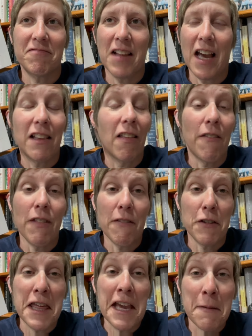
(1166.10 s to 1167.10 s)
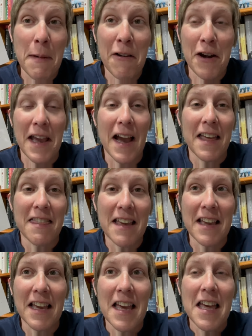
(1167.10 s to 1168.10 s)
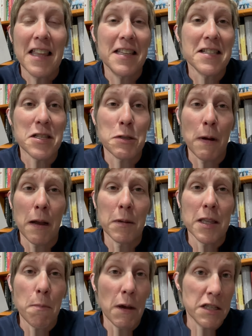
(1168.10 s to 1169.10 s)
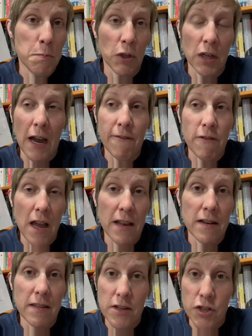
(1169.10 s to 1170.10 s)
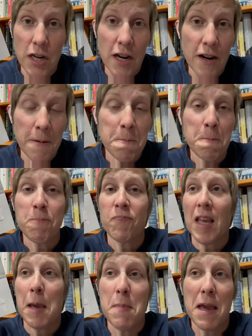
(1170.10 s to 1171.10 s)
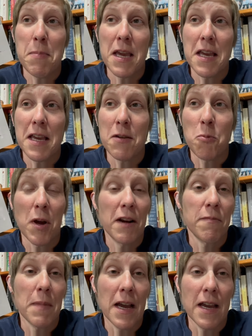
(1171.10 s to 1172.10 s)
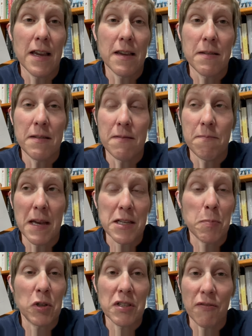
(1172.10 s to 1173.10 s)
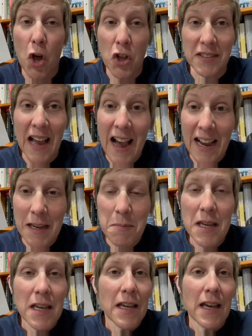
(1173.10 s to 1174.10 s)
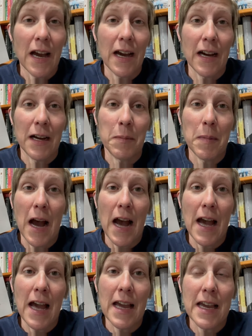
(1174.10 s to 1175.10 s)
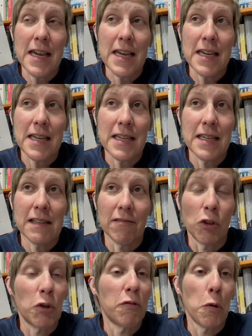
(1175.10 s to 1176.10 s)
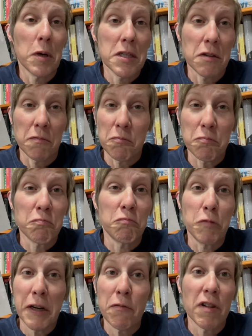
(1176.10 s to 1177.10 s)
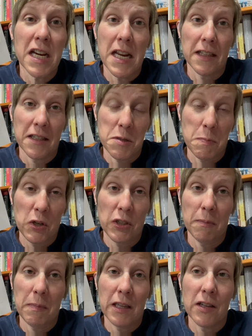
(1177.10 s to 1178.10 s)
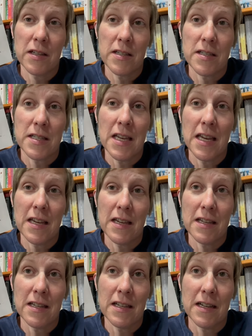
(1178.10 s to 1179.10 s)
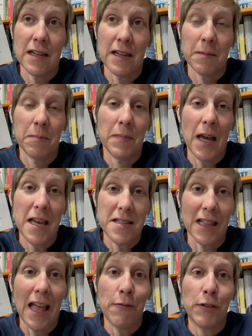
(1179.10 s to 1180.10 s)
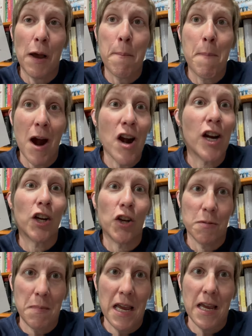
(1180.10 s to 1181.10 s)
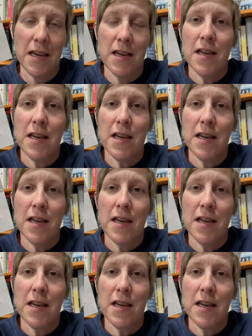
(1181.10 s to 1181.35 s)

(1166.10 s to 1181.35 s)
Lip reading: love everything about it. I think this is probably the best book I've read this year. It may be one of my best books of all time. I look forward to rereading this book because it has left a mark on me